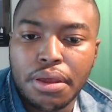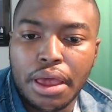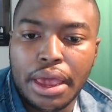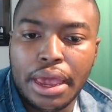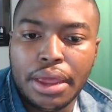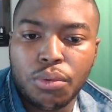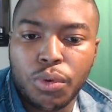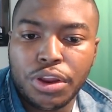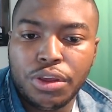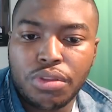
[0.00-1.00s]
and
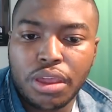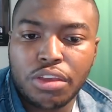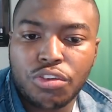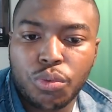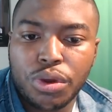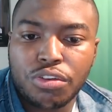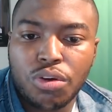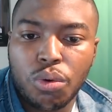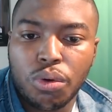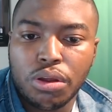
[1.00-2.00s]
where do you think his career is
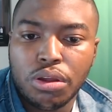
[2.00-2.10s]
going?